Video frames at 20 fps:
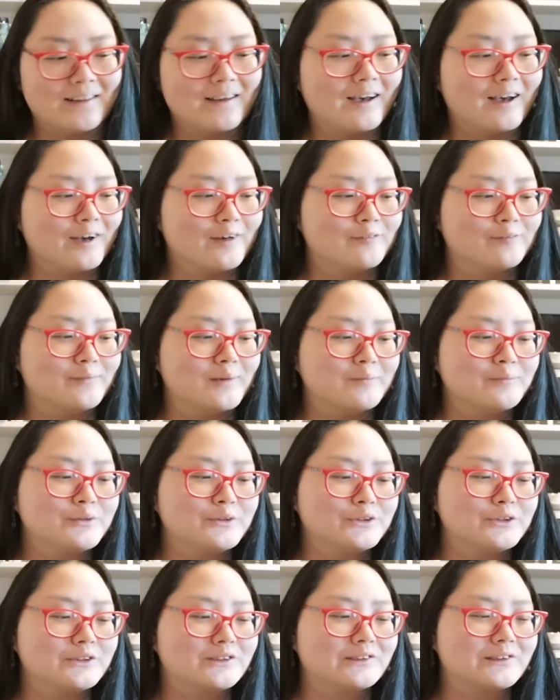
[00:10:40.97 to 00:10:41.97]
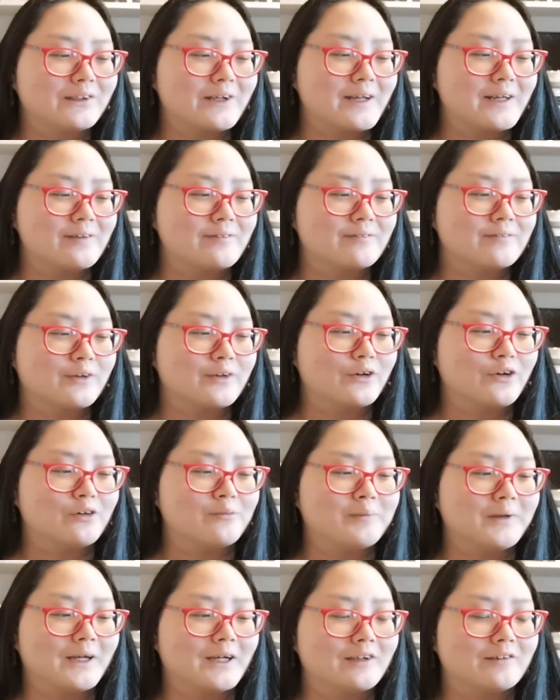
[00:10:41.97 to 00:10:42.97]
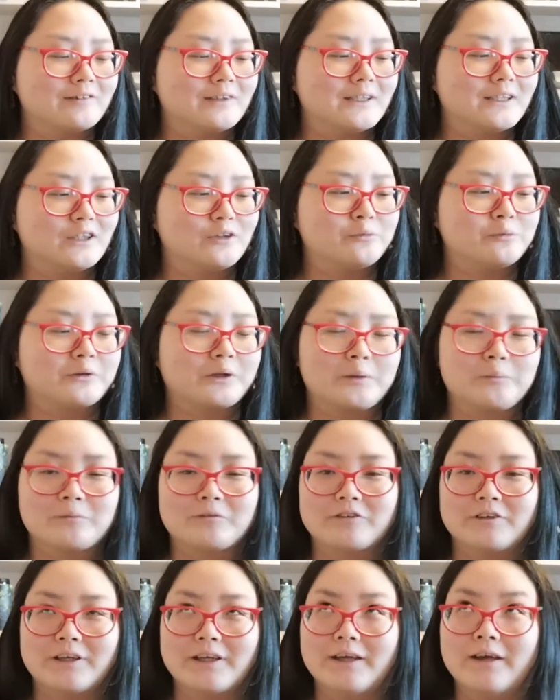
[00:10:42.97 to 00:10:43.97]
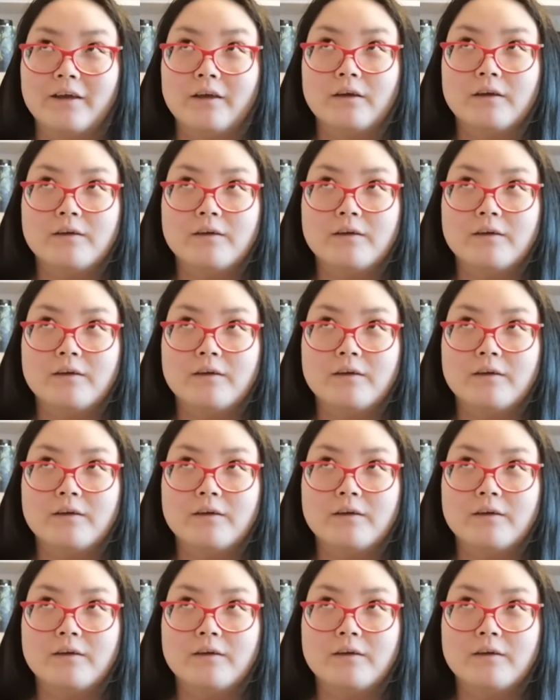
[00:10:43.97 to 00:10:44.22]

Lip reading: I'm not sure if the copy I read in primary